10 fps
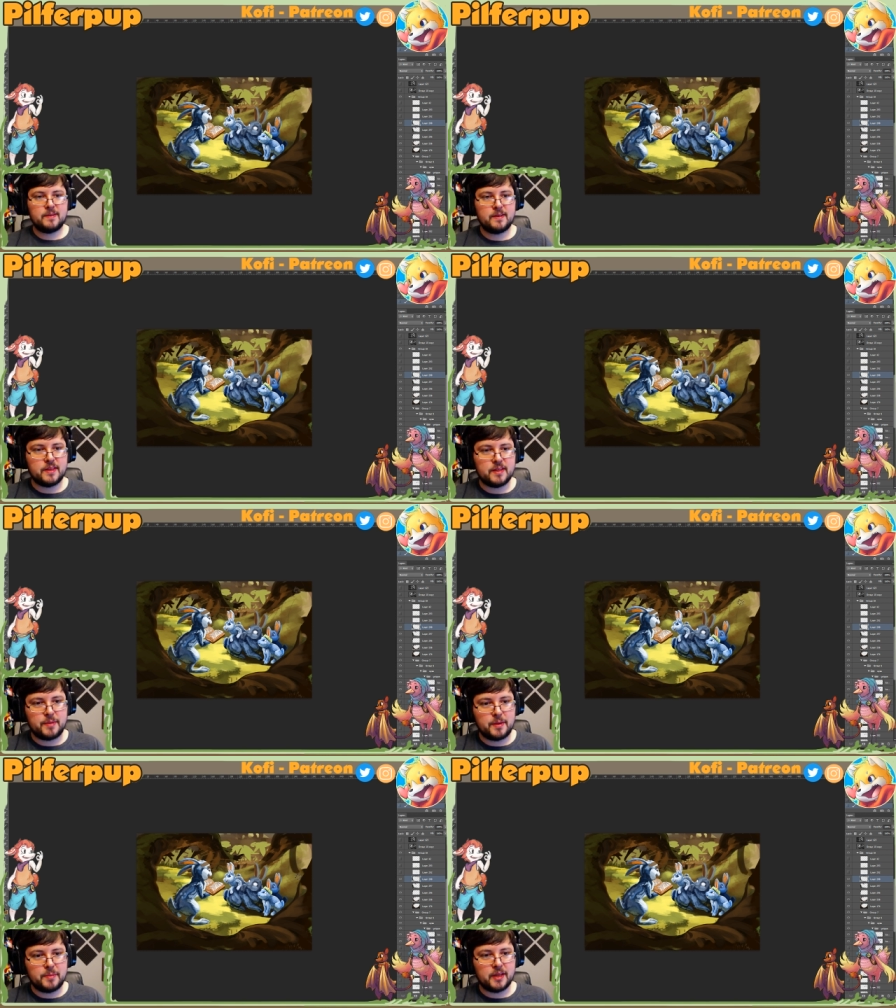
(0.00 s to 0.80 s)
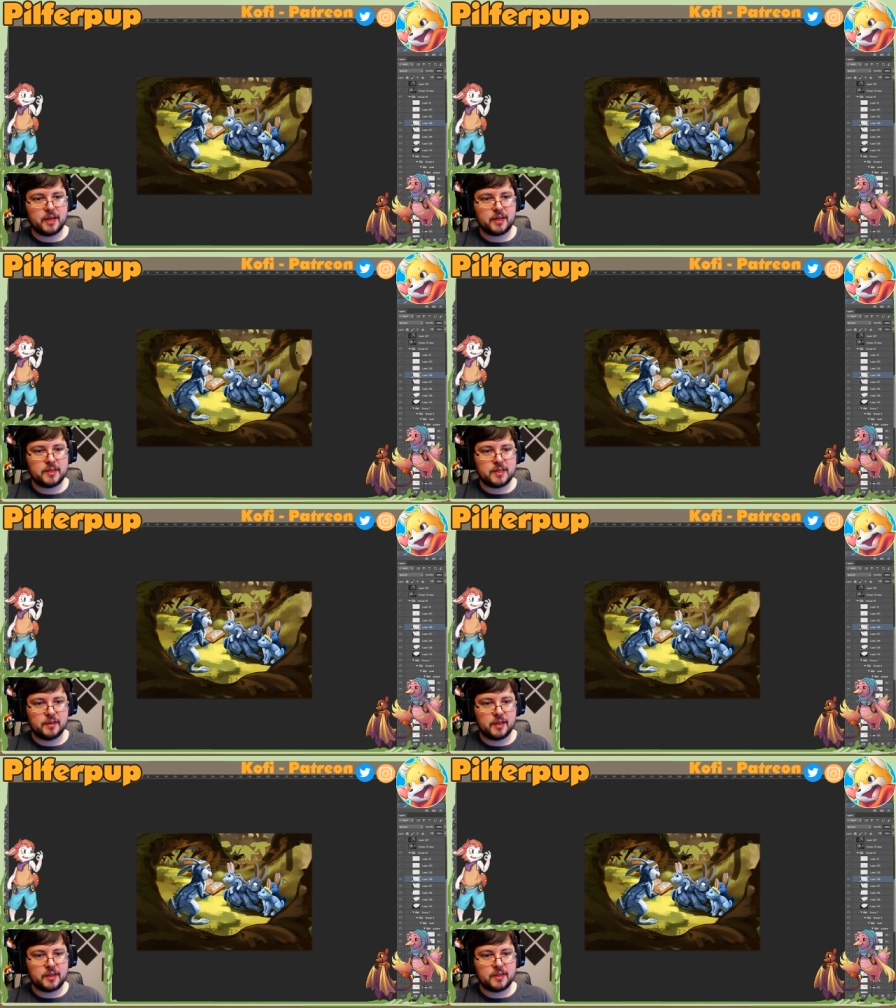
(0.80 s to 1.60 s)
and then maybe like down
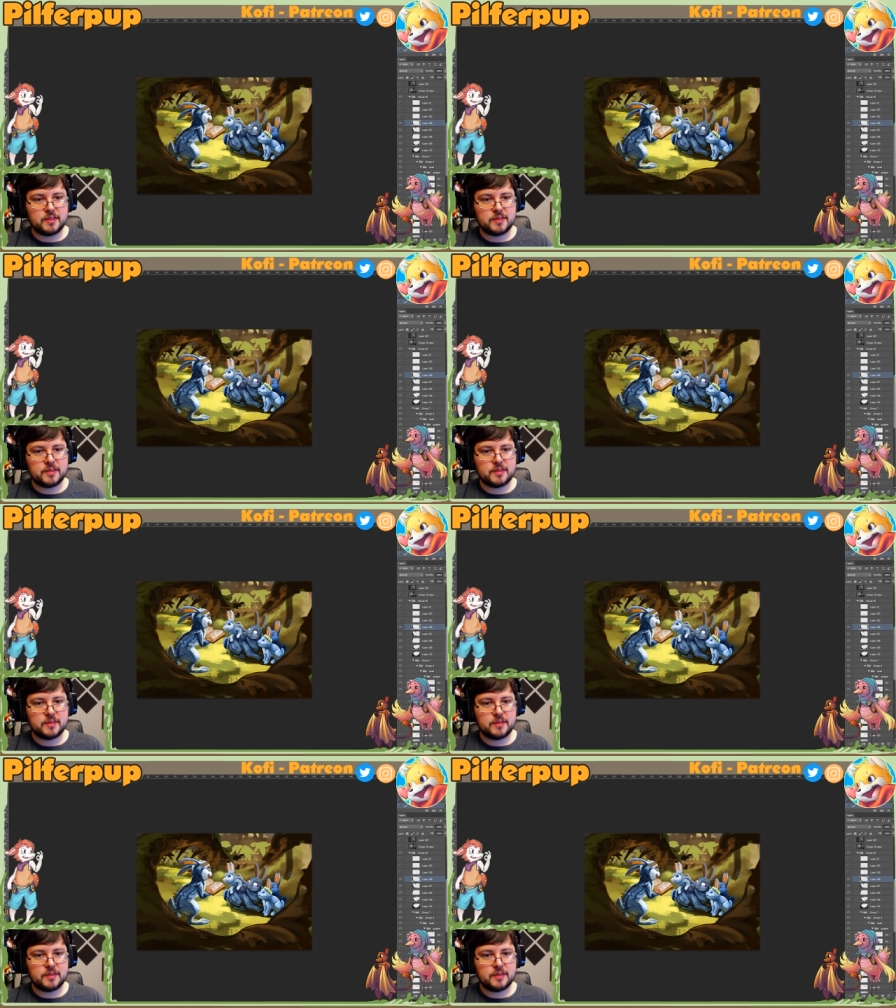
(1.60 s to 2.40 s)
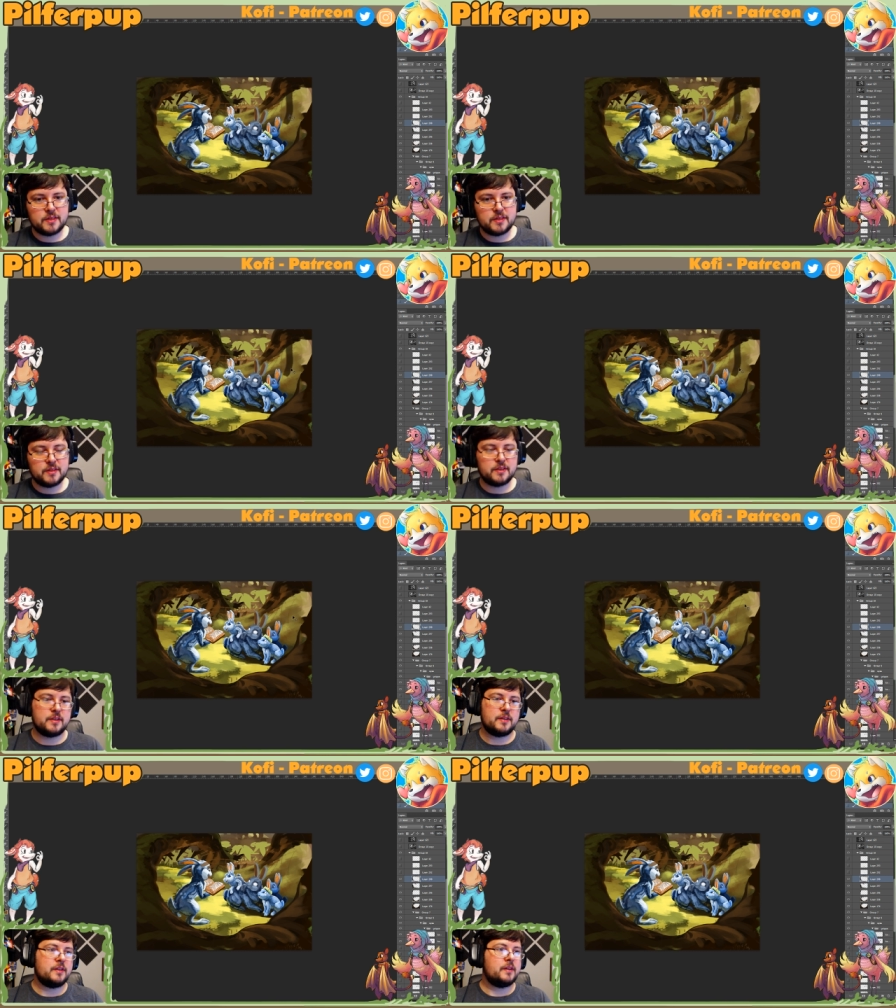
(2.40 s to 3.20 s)
like this.
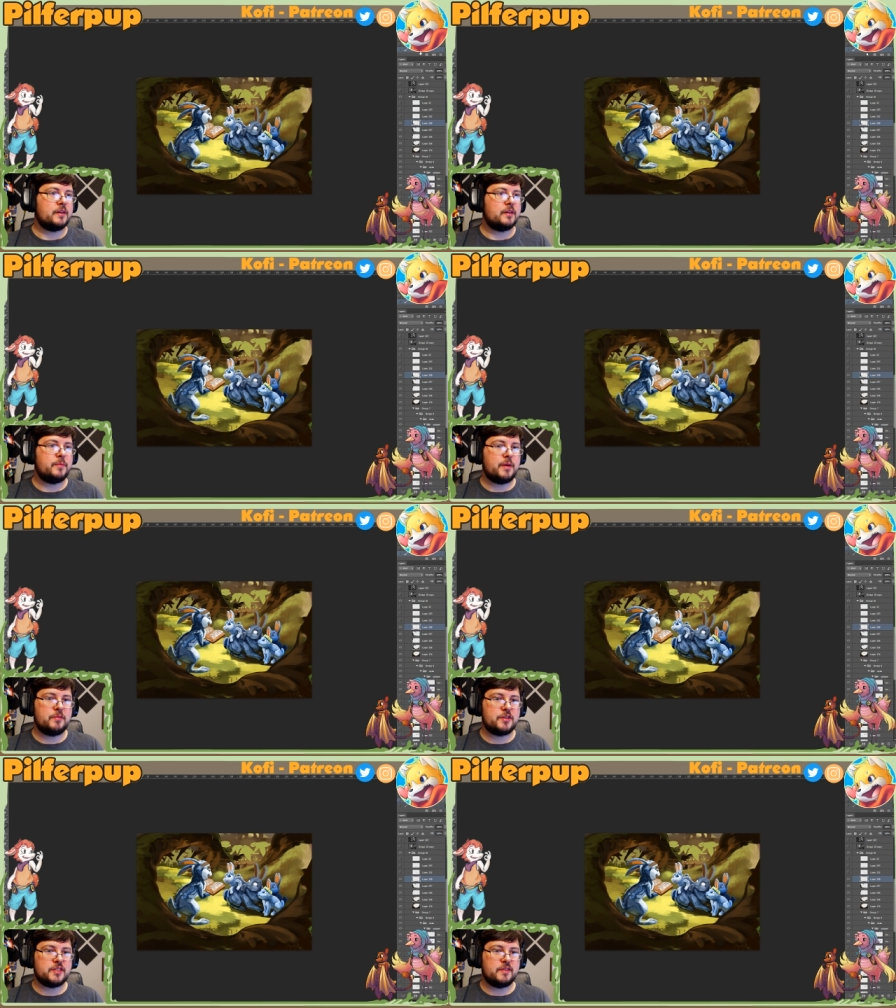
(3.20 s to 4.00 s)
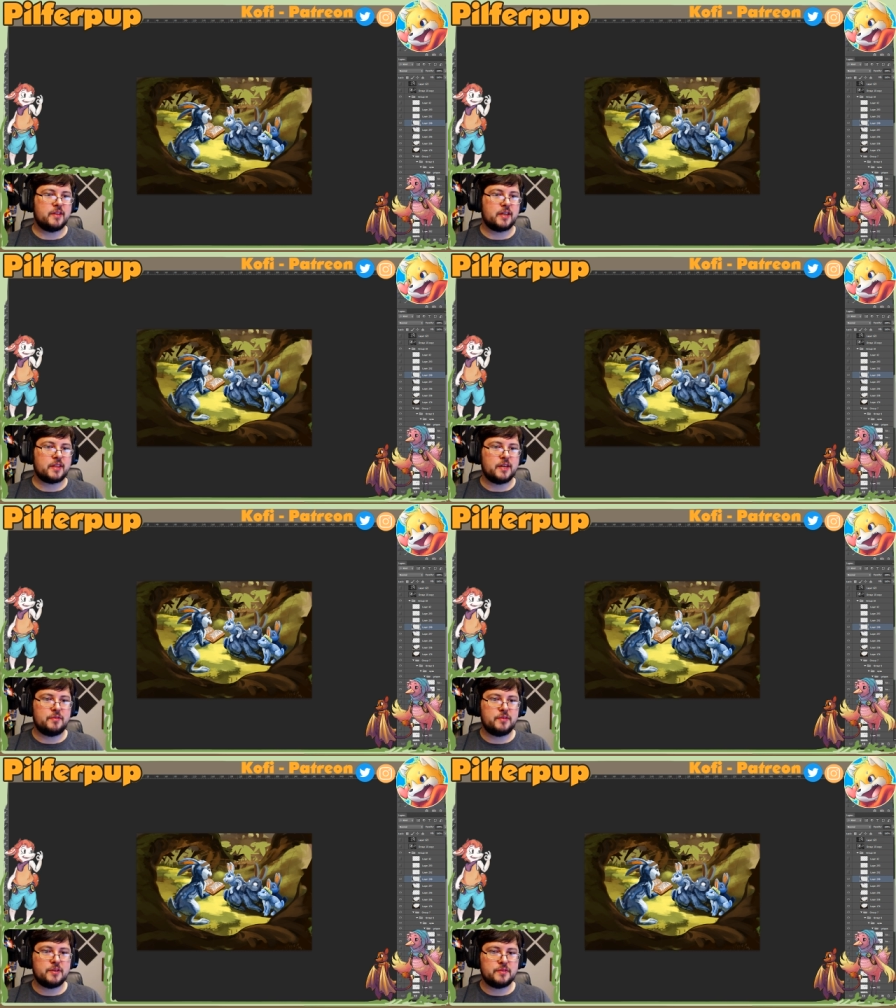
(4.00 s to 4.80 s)
Maybe we'll just leave it like that,
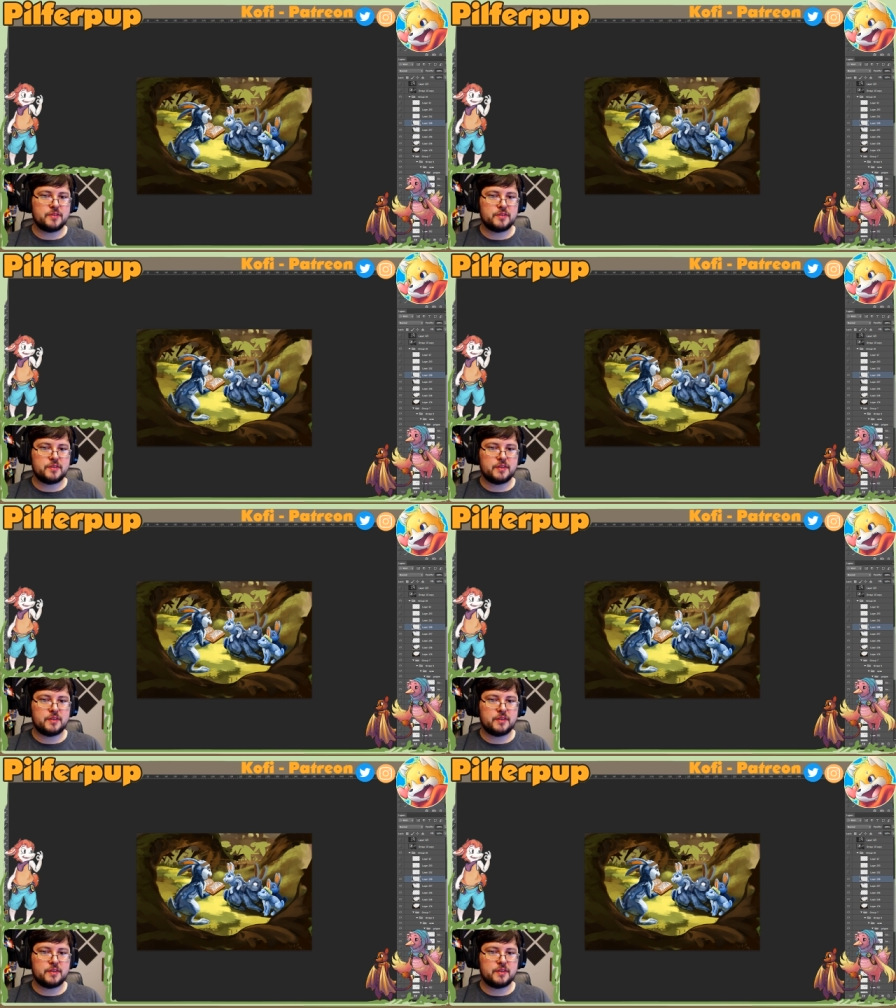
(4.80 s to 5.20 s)
who knows.